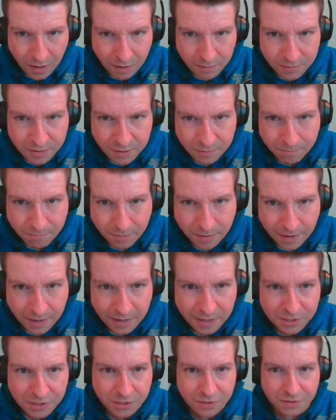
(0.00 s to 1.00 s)
I'm
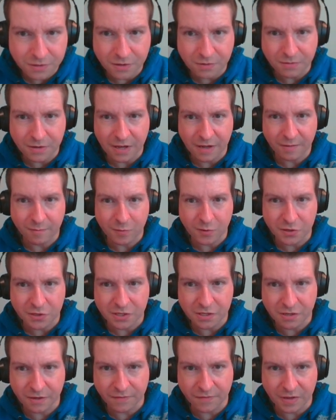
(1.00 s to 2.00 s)
surprised you don't have more
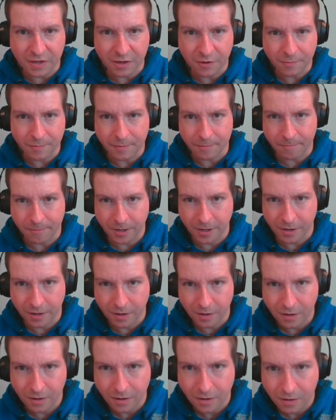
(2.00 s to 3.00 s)
to help me
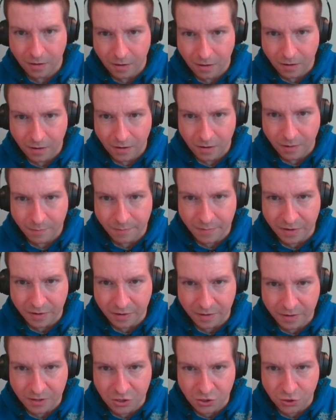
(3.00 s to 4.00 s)
be
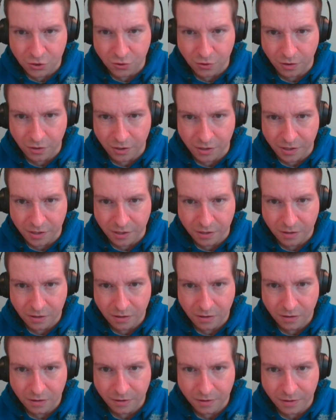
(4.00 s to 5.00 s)
stronger.
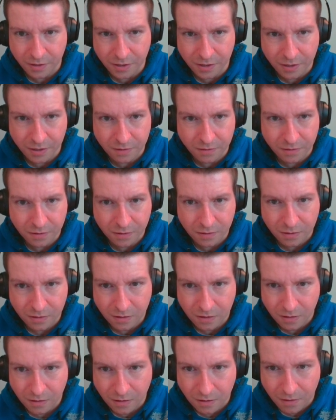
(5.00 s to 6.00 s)
No?
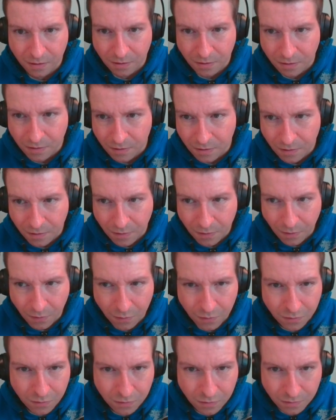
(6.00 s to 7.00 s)

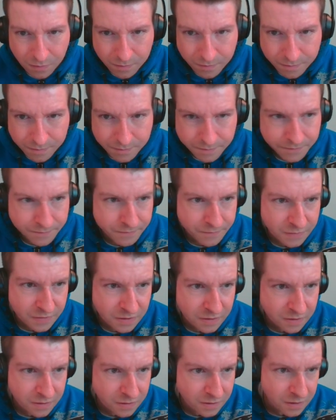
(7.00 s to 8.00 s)
Ooh,
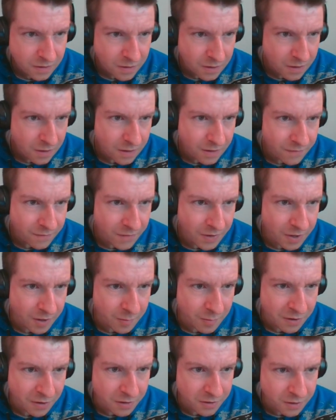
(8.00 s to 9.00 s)

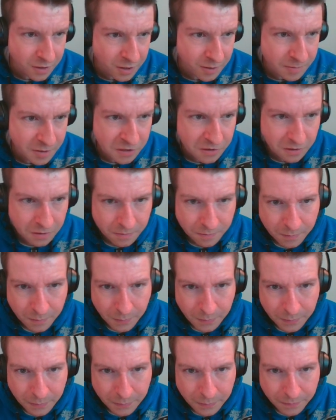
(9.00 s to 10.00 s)
Vagabond armor.
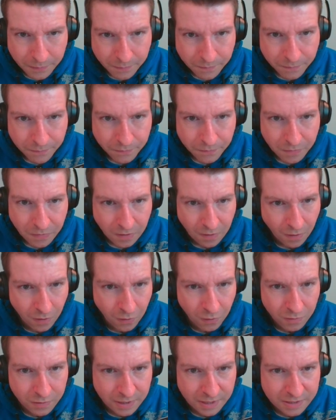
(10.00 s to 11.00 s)

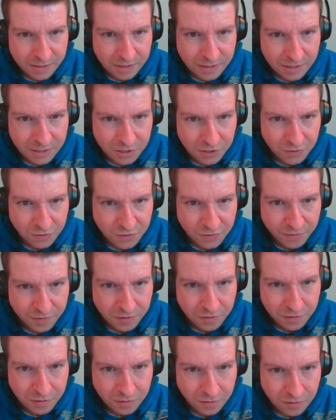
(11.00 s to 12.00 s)
Oh, that's that's useful.
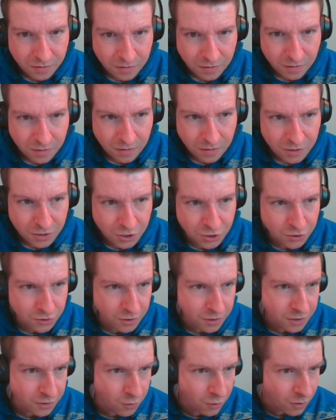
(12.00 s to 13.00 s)
Oh,
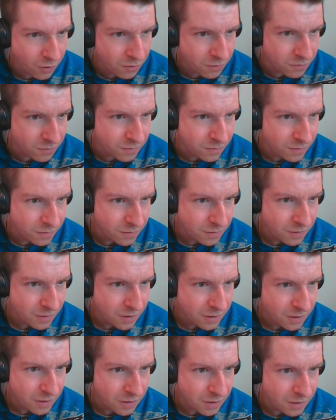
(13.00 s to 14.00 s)
strong. Oh,
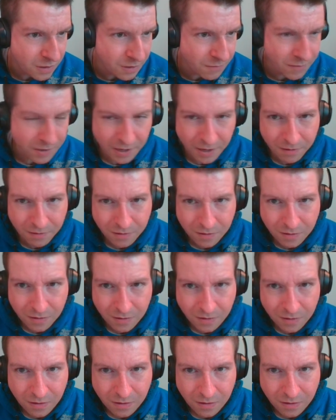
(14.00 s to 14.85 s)
there we go.